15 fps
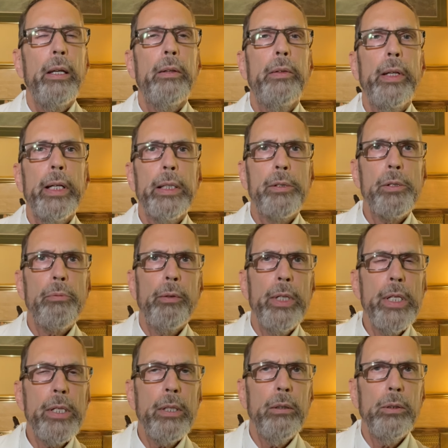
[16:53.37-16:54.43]
That's
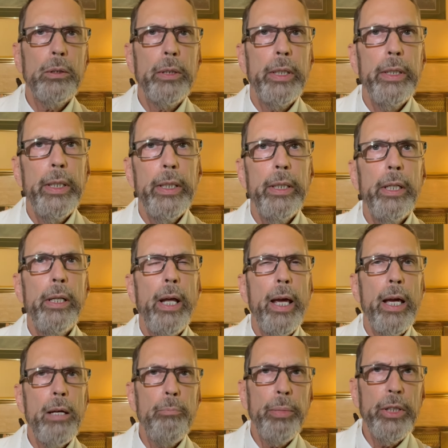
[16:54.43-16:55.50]
resulted in an
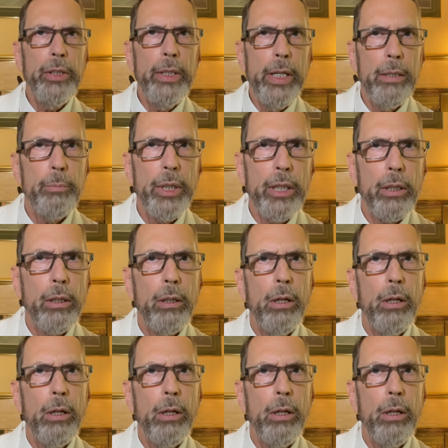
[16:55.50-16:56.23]
epidemic